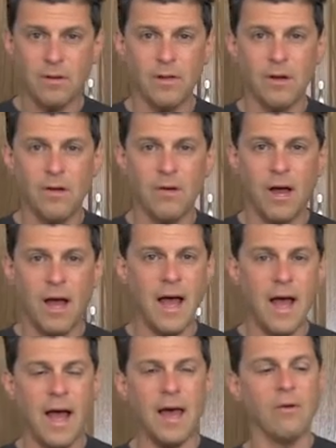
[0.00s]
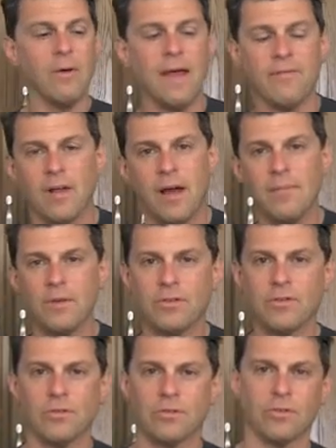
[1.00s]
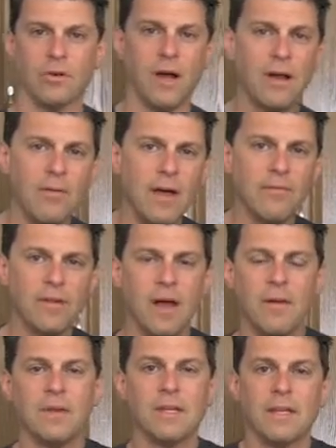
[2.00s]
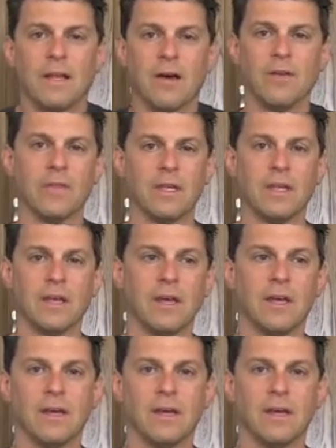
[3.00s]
you know, I don't have time to juice, or I don't have time to eat healthy.